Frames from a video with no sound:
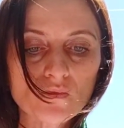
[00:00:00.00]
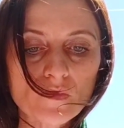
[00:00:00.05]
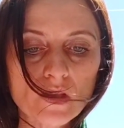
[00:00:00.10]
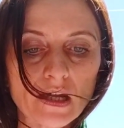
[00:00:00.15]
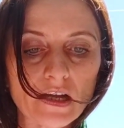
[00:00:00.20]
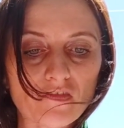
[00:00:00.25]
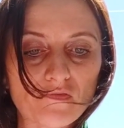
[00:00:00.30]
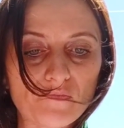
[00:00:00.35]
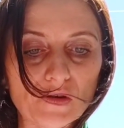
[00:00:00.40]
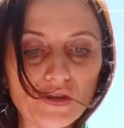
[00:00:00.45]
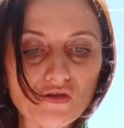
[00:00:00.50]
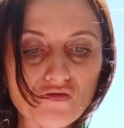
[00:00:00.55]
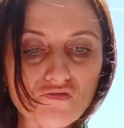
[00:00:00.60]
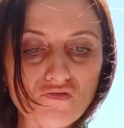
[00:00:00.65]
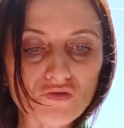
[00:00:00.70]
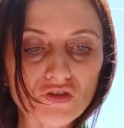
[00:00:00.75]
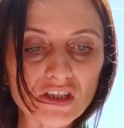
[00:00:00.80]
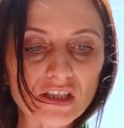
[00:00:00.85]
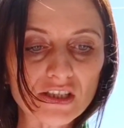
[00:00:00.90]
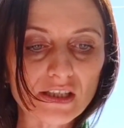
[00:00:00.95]
have been
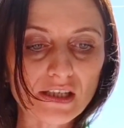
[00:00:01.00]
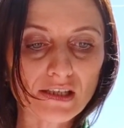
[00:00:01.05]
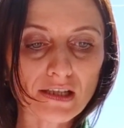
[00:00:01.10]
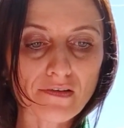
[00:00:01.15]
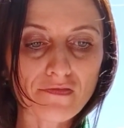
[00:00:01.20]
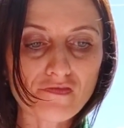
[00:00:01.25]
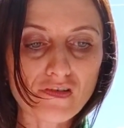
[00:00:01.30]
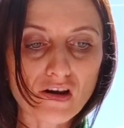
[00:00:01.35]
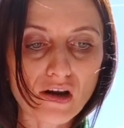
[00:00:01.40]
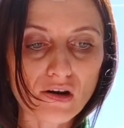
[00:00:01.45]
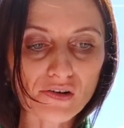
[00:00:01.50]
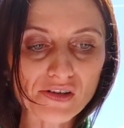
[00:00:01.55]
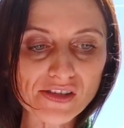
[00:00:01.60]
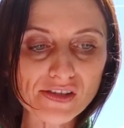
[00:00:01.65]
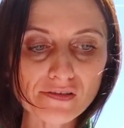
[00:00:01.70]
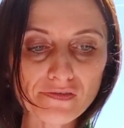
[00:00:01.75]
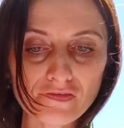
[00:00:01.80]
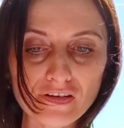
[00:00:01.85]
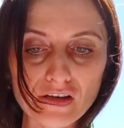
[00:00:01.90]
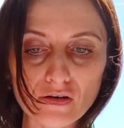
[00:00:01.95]
rooted in a
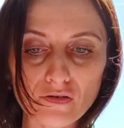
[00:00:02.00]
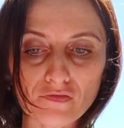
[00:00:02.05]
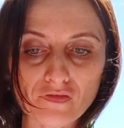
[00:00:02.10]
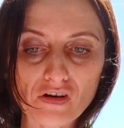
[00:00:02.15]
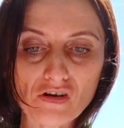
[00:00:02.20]
philosophy of